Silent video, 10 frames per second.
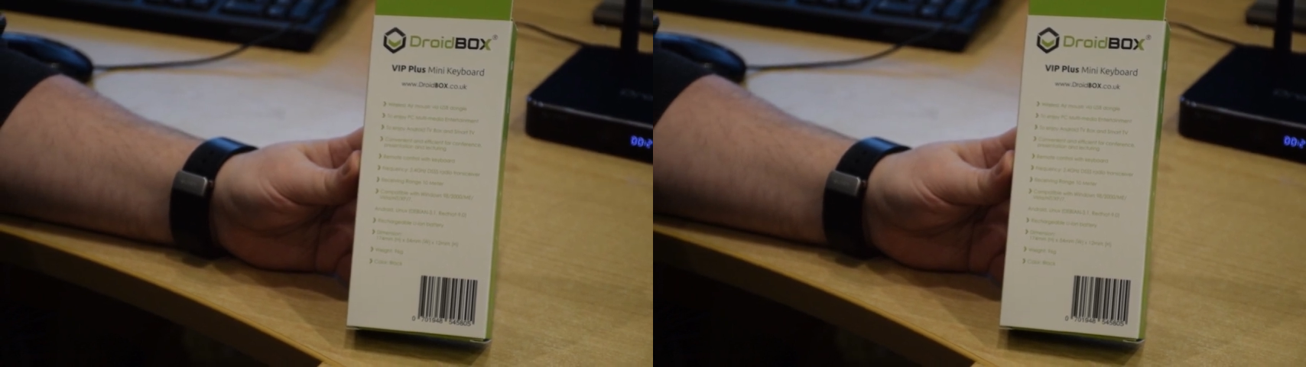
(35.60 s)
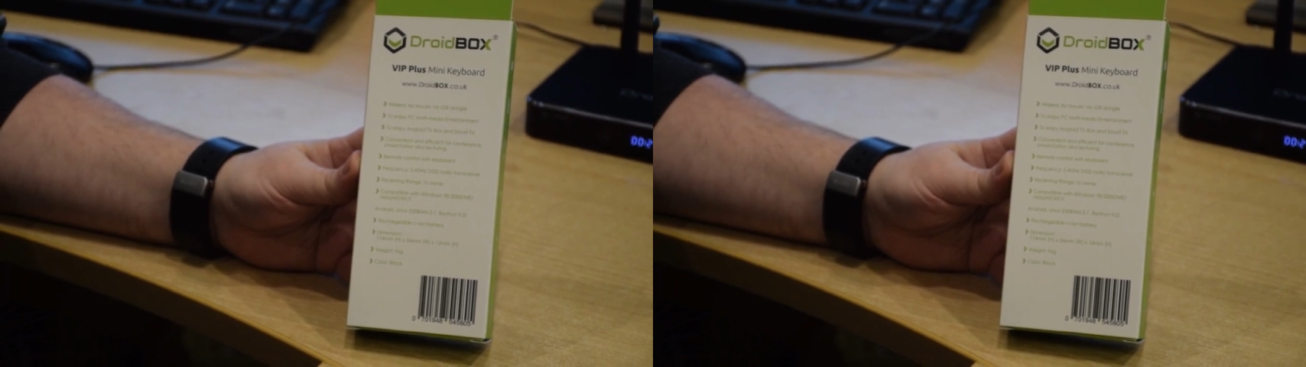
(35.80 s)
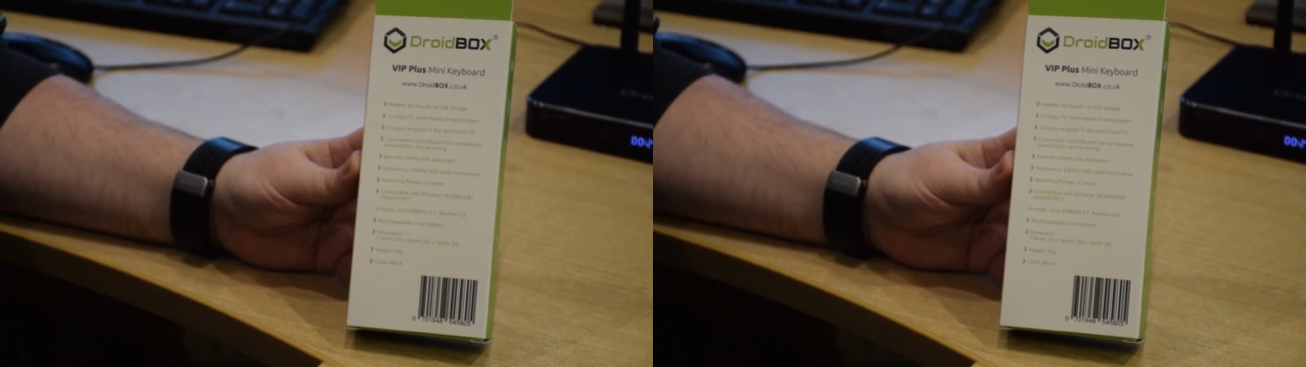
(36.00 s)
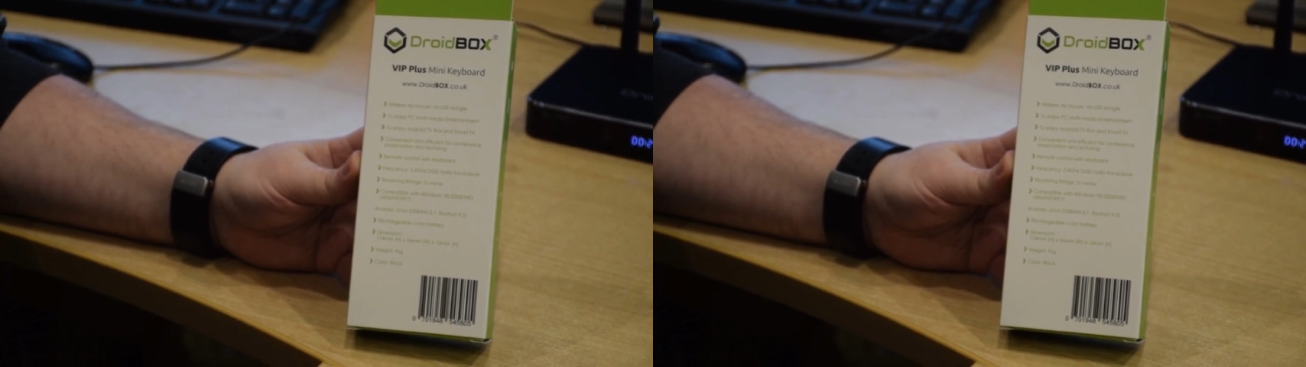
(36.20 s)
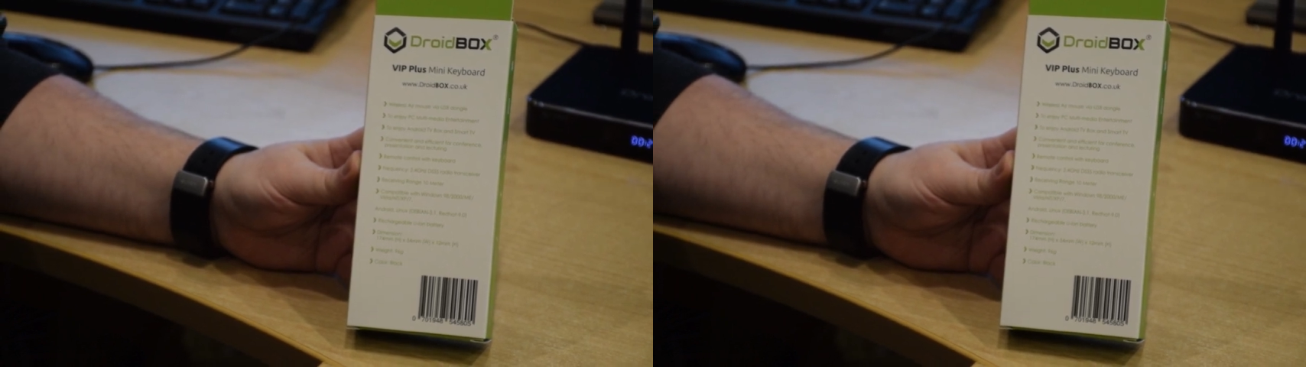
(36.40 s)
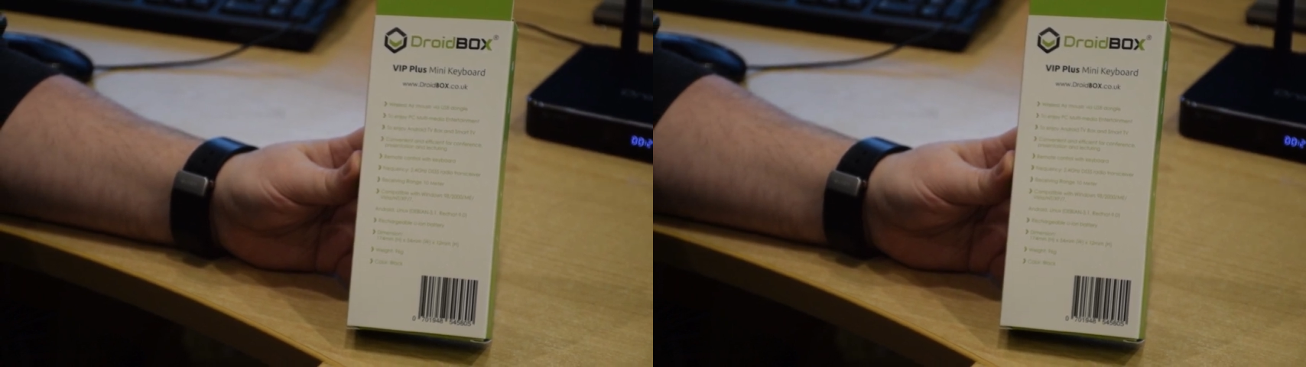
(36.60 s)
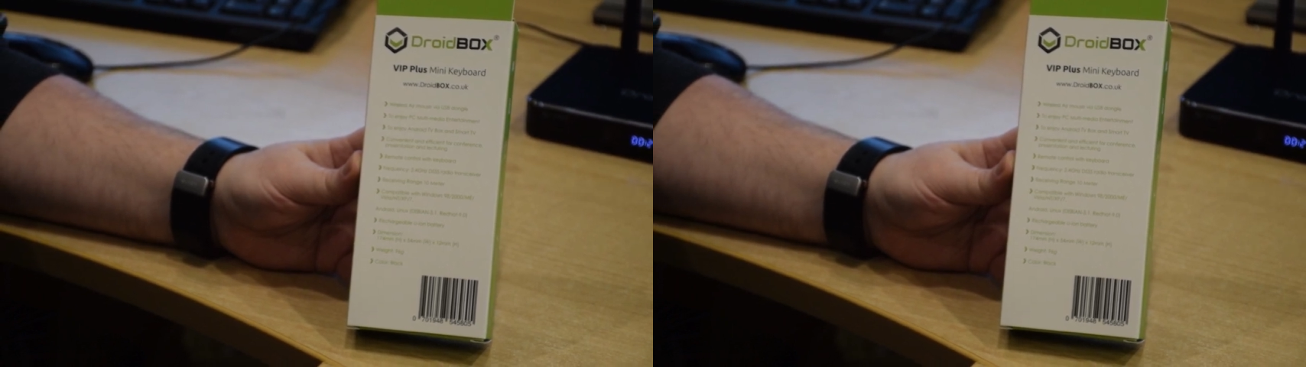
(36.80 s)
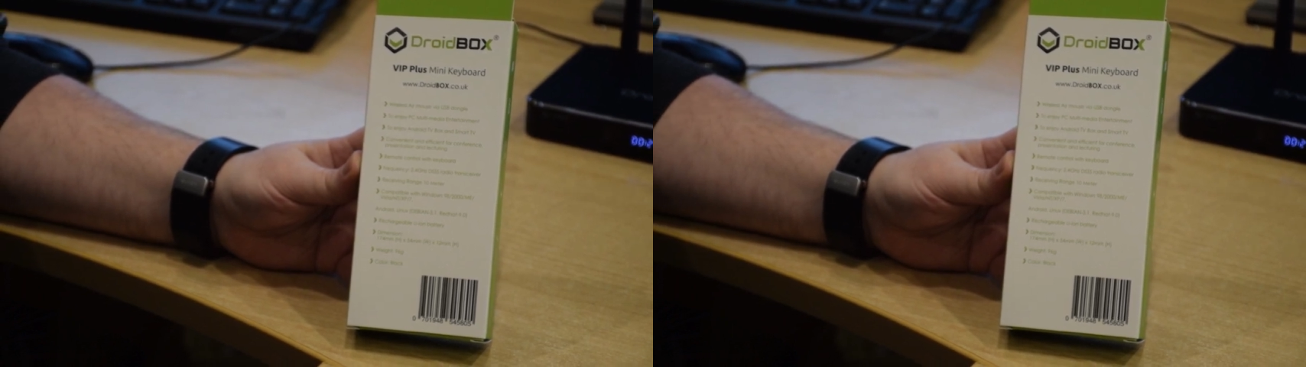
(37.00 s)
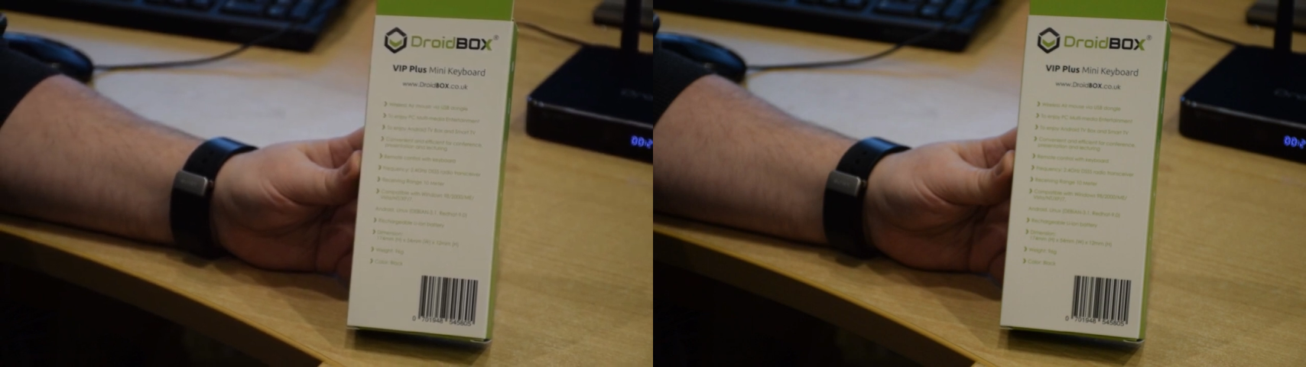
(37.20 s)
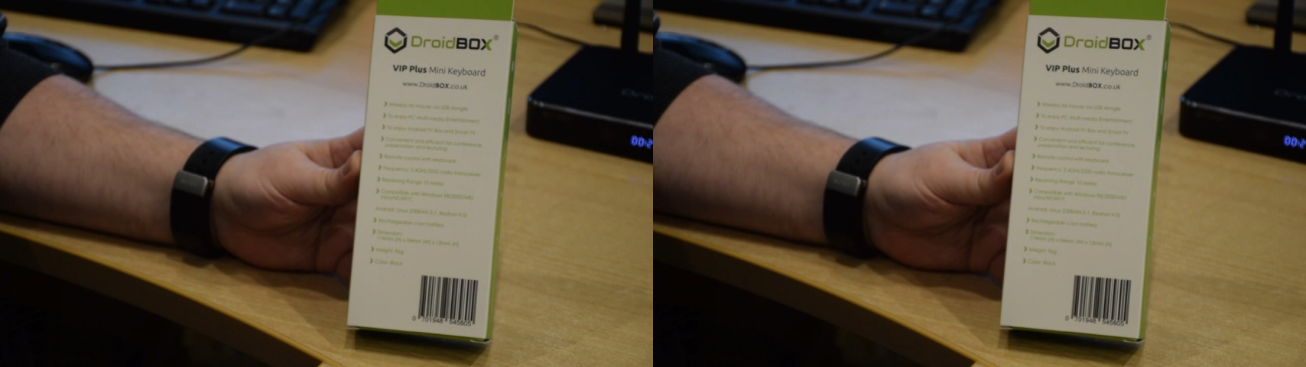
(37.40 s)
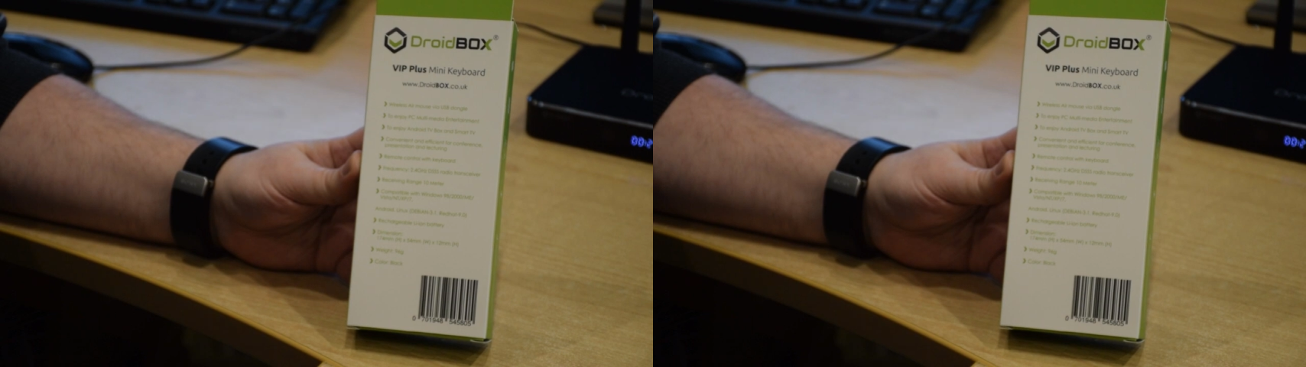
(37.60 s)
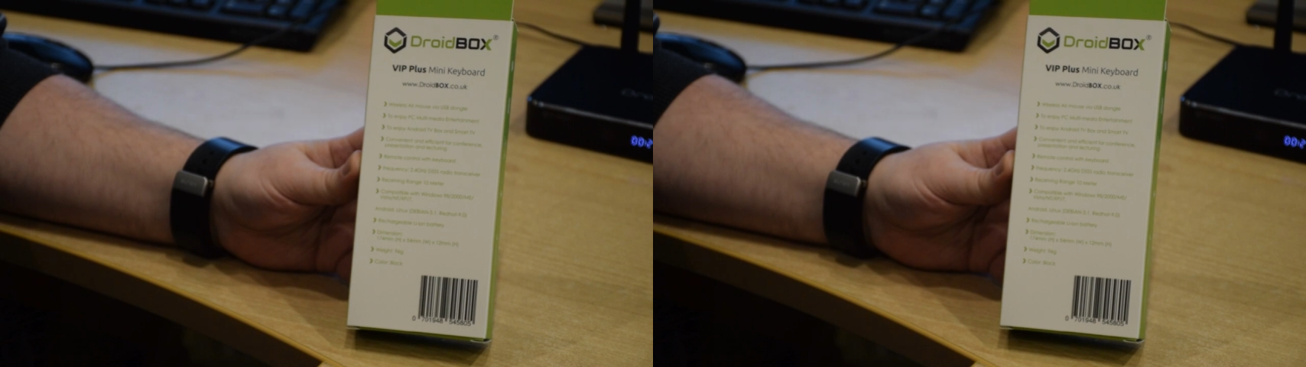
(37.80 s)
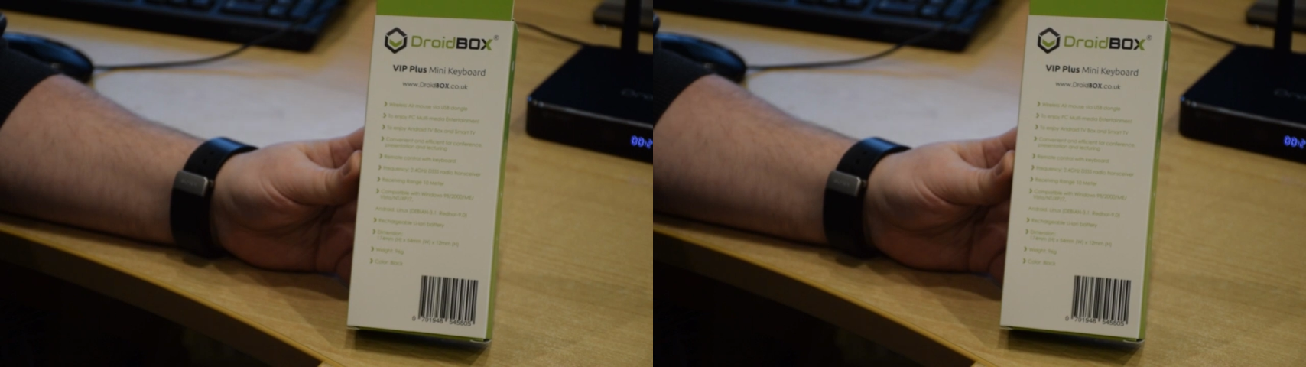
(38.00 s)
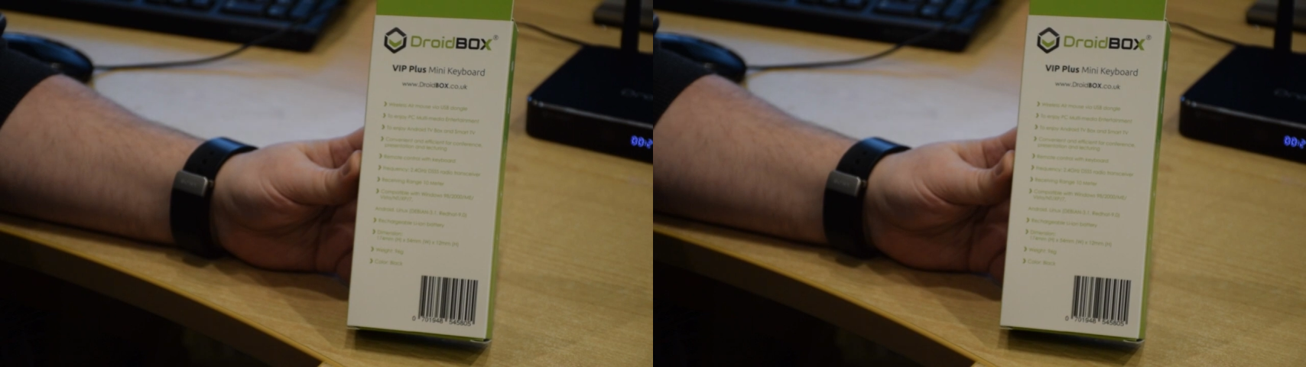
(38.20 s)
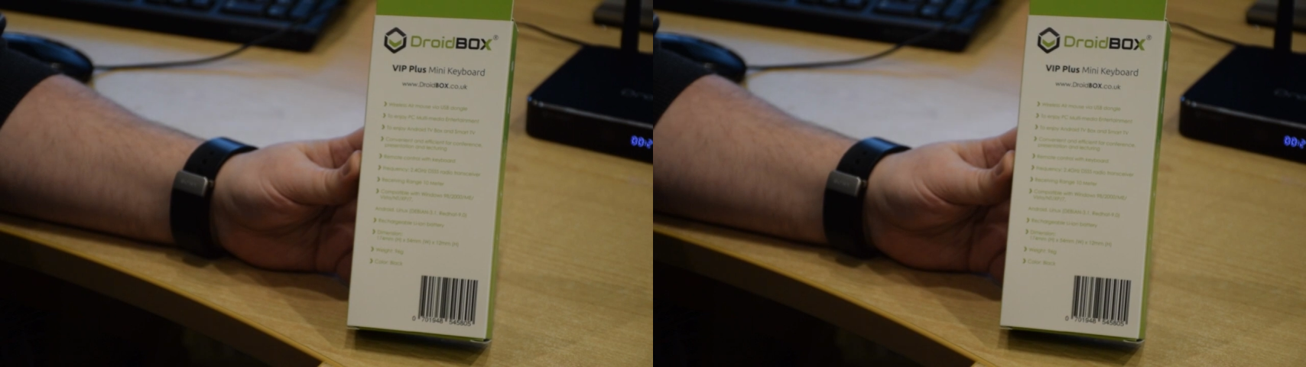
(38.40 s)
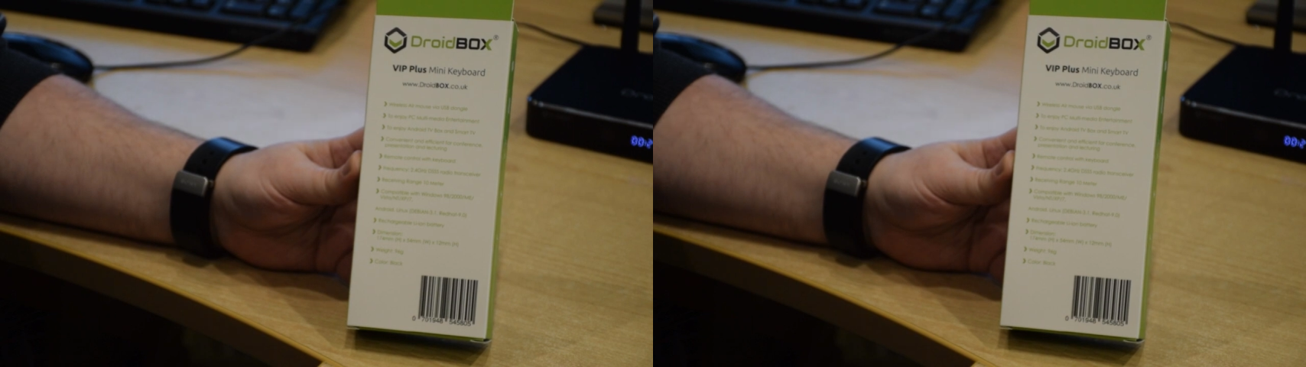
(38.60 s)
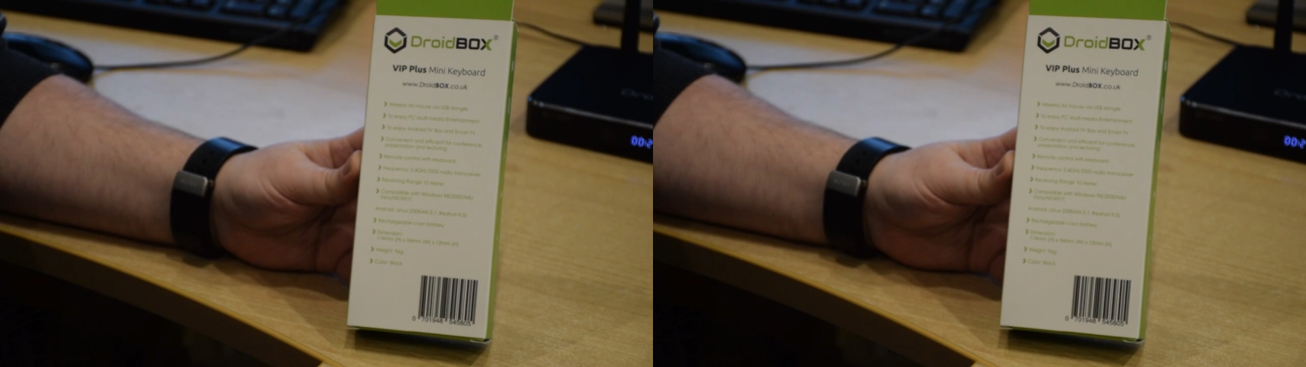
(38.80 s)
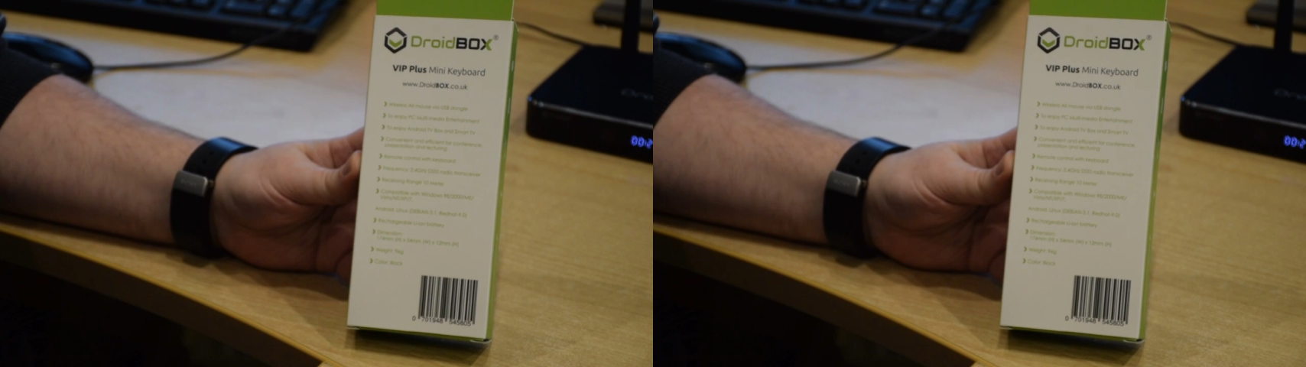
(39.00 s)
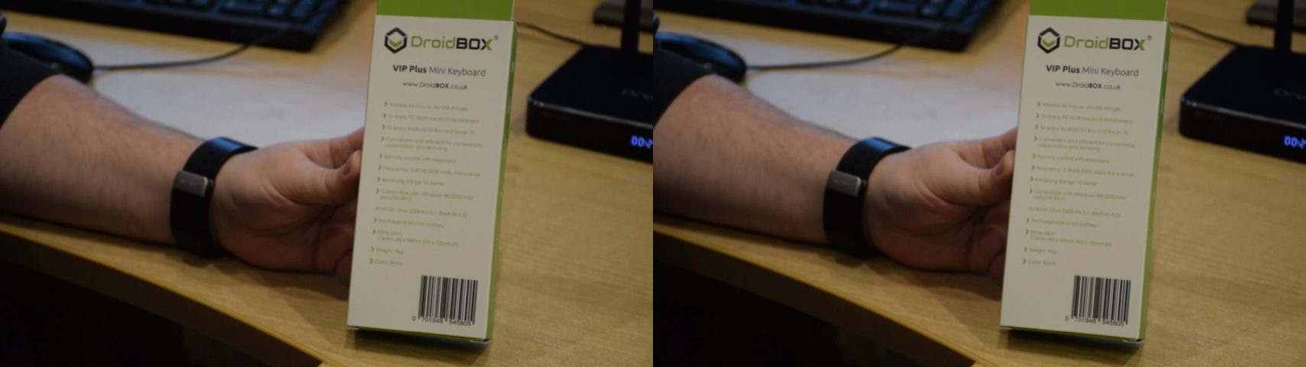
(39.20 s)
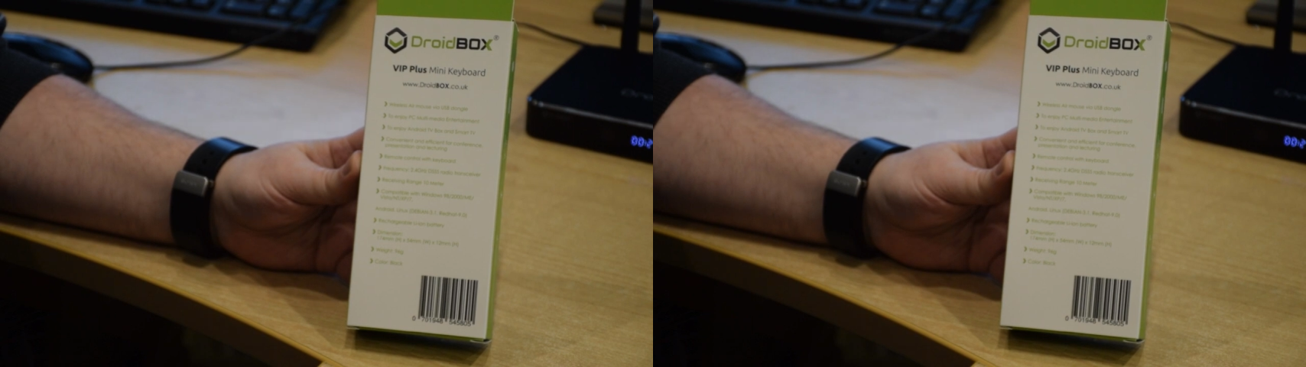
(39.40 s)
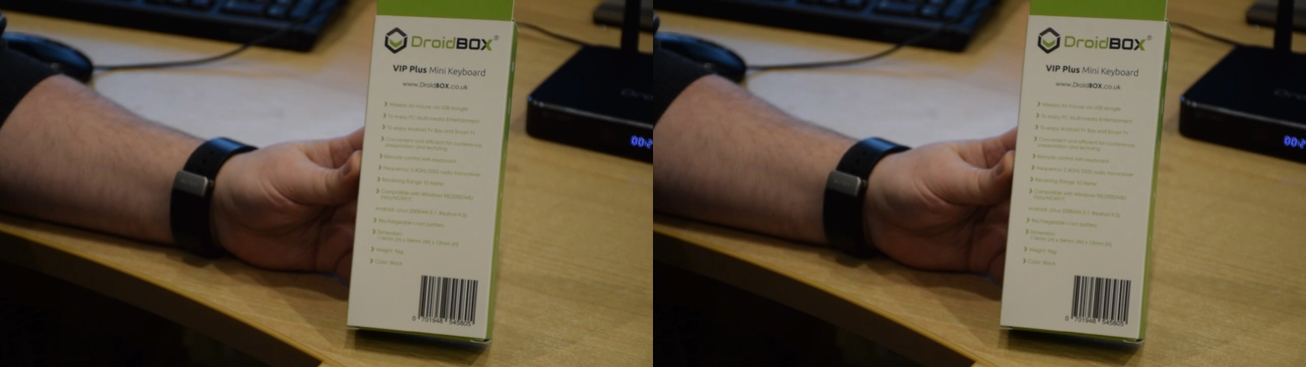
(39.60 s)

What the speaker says: No face is visible, so there are no lips to read.